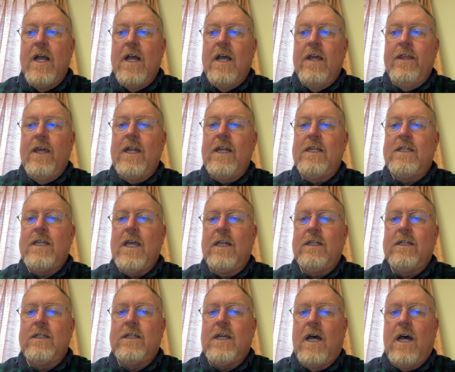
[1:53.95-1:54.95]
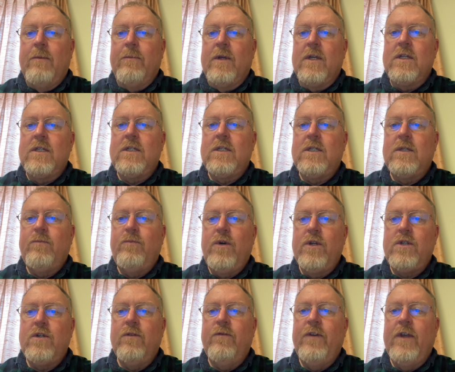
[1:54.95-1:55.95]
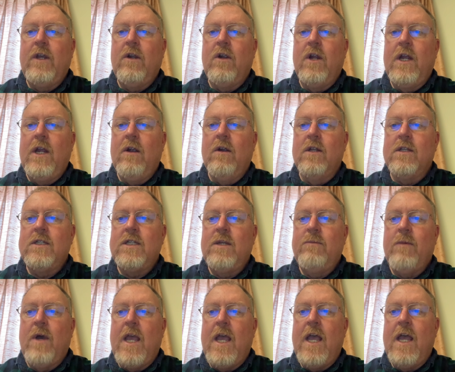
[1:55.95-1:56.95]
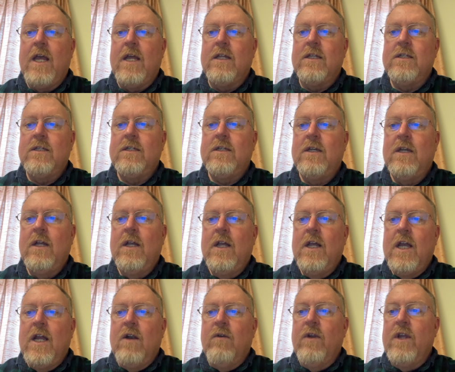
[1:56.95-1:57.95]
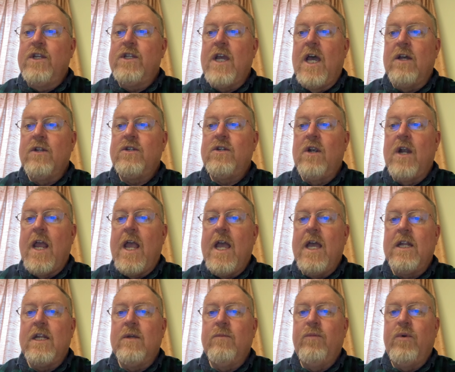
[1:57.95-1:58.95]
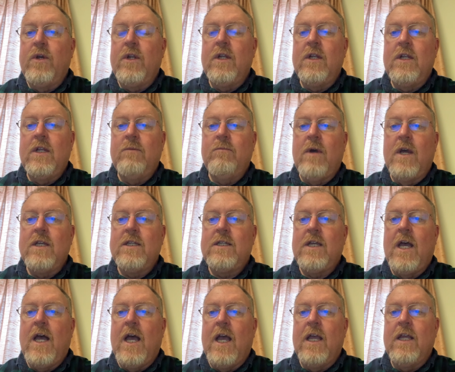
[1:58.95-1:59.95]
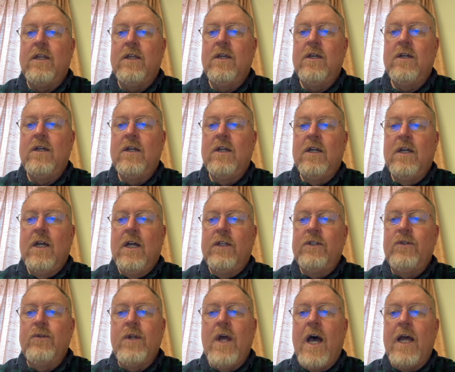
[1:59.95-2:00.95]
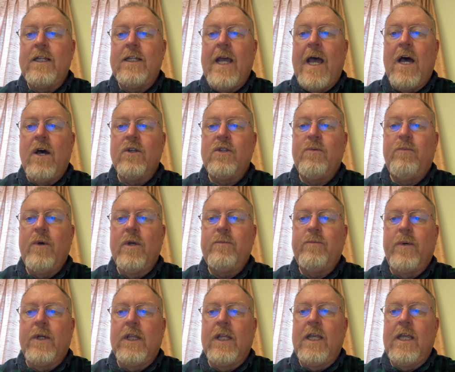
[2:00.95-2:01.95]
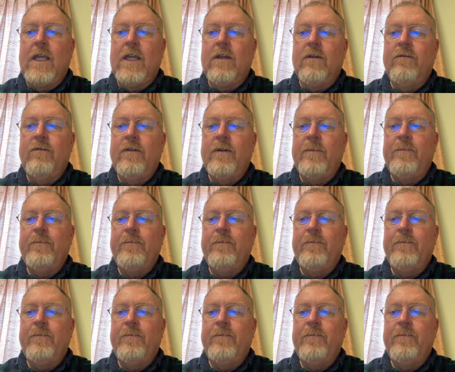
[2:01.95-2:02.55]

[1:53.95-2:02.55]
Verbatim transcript: Then he said to Thomas, Put your finger here and see my hands. Reach out your hand and put it in my side. Do not doubt, but believe.